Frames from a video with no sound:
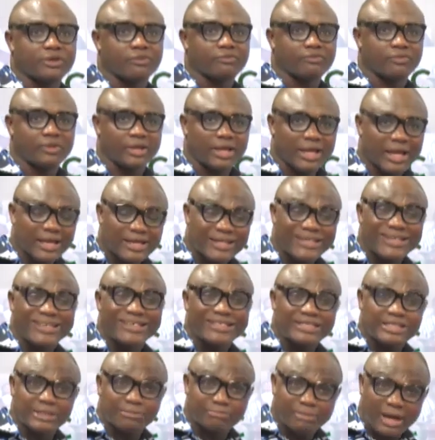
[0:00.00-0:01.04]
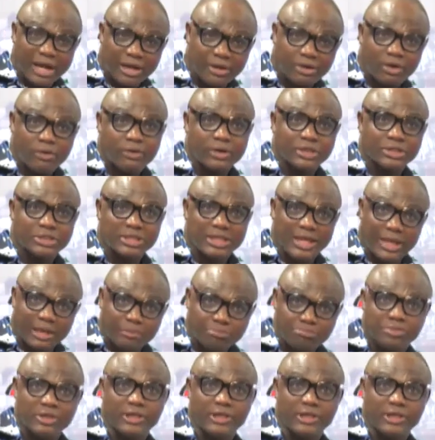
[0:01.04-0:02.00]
of the N D C minority M